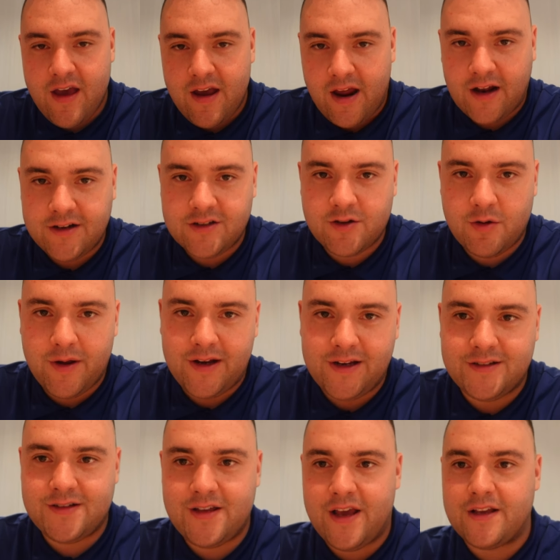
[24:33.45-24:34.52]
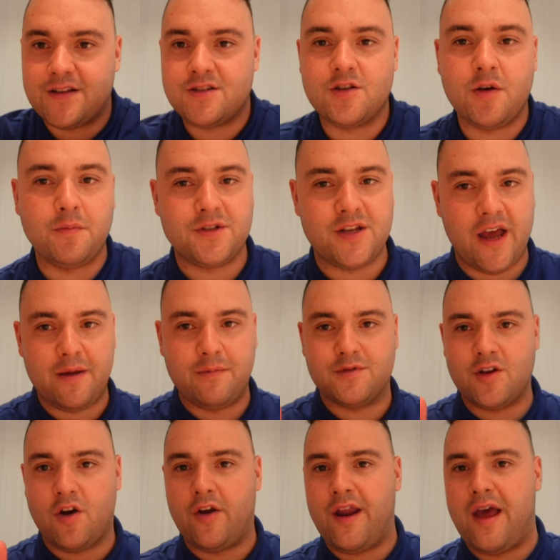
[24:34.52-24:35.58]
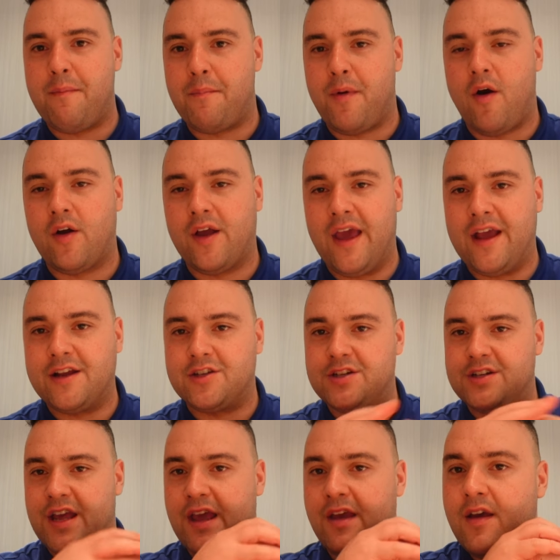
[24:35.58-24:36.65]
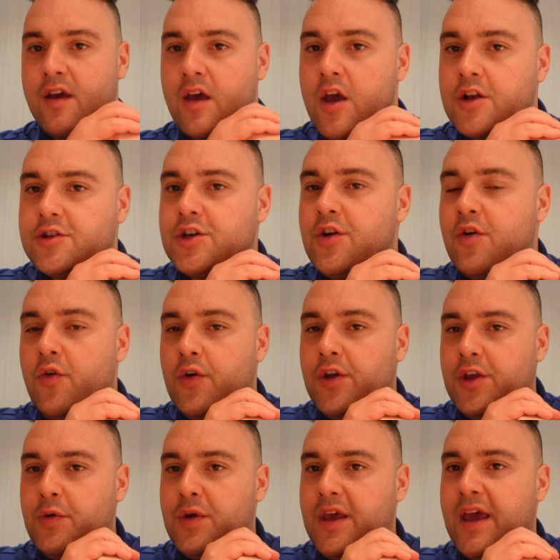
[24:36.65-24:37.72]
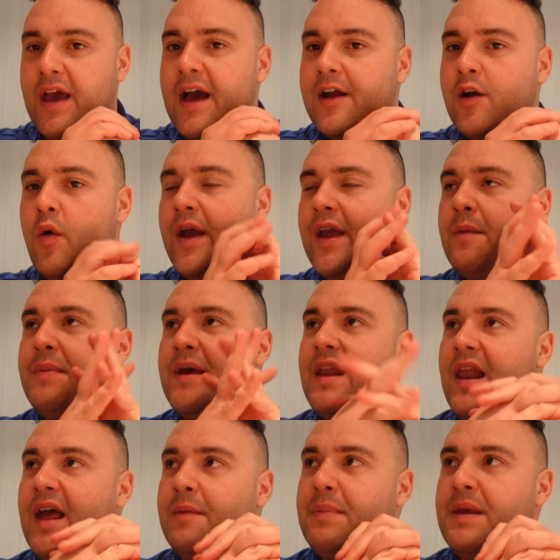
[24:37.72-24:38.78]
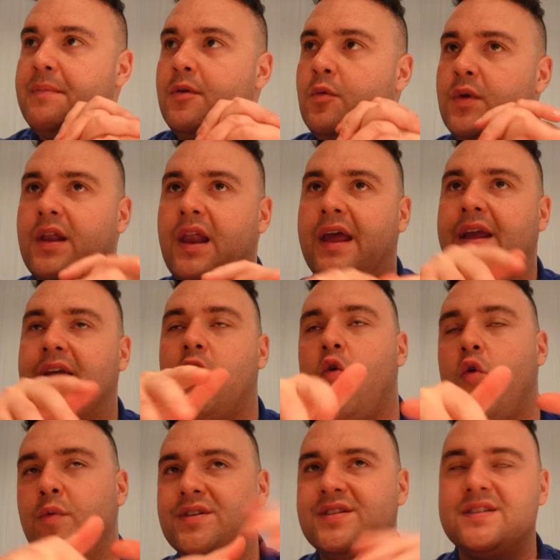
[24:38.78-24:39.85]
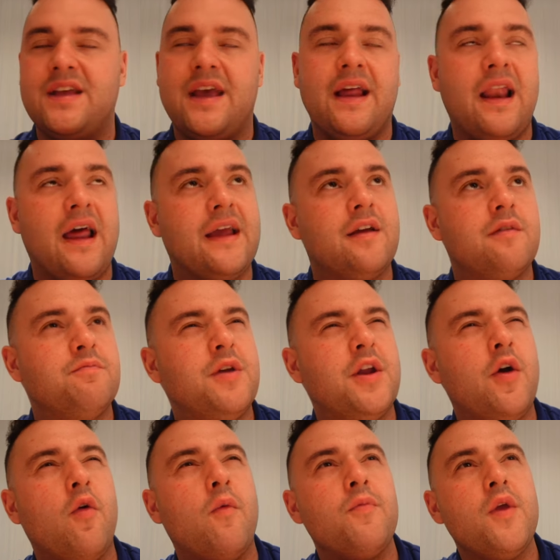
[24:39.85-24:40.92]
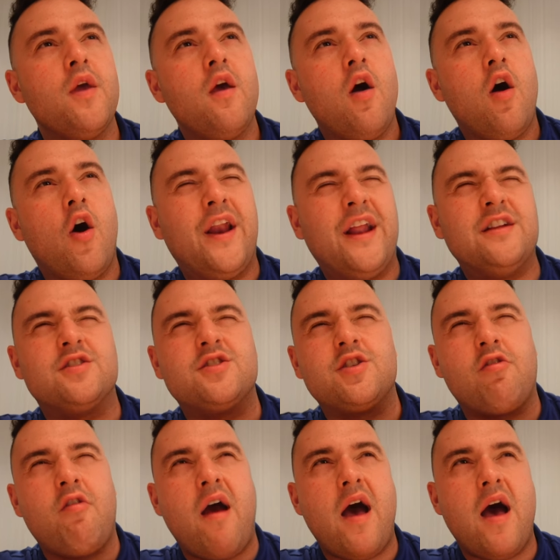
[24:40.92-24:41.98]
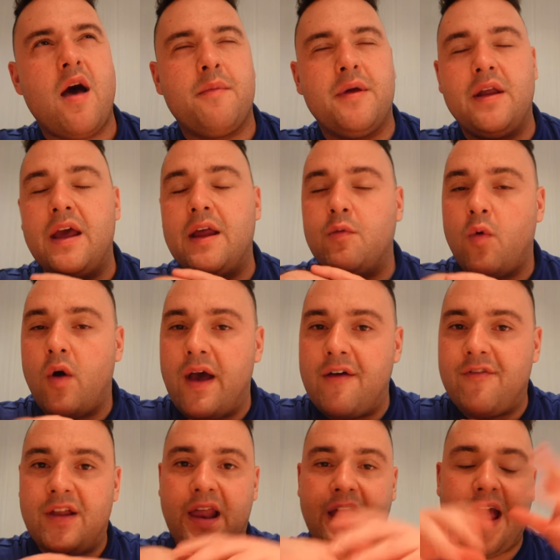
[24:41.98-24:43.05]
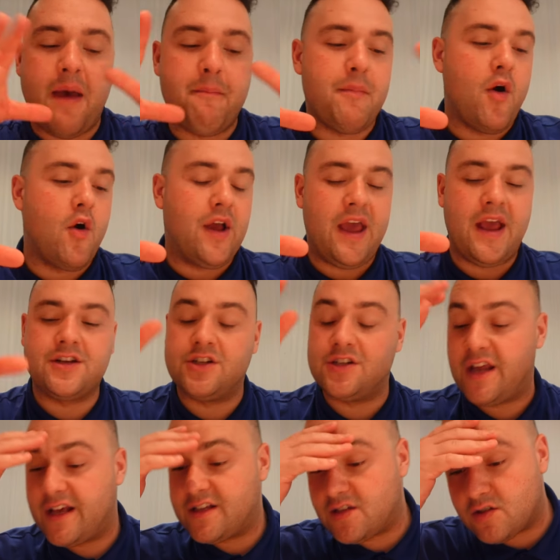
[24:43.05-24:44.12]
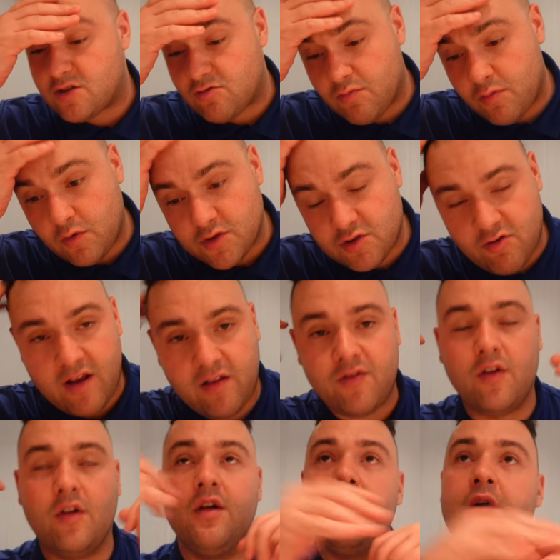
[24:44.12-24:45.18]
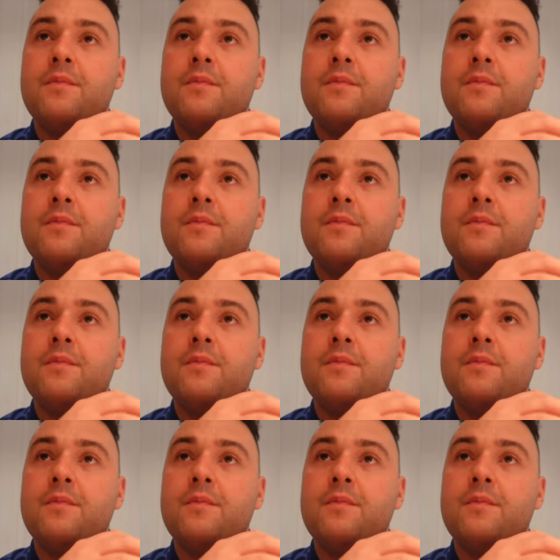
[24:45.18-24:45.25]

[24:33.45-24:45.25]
Can I just quickly say, sometimes on embarkation day, do you know, you hear quite a bit, like, people will, like, always say, like, you know, on Instagram and whatever, like, embarkation day is more stressful.